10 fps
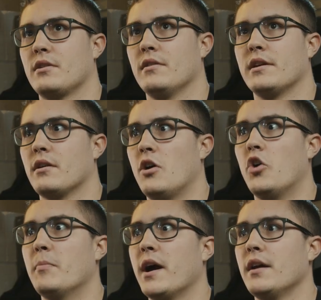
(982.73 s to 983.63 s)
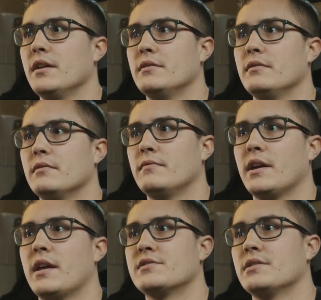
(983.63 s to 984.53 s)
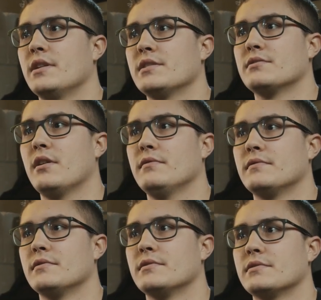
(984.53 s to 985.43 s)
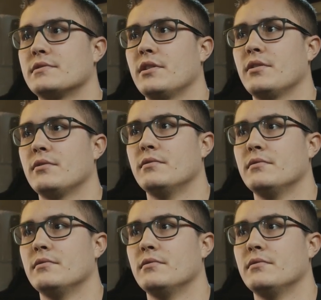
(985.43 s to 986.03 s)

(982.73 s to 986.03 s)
all my vacation days off. So